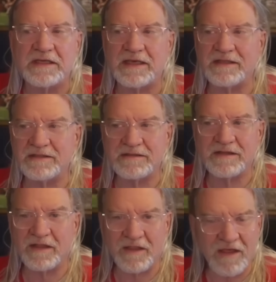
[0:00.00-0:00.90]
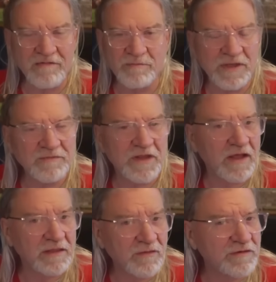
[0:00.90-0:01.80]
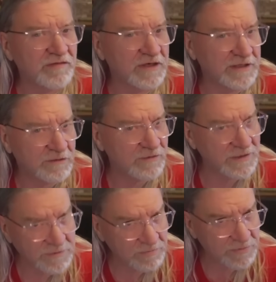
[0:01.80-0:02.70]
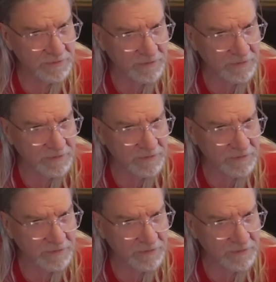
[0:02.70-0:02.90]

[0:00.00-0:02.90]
and a lot of them have not looked very crisp.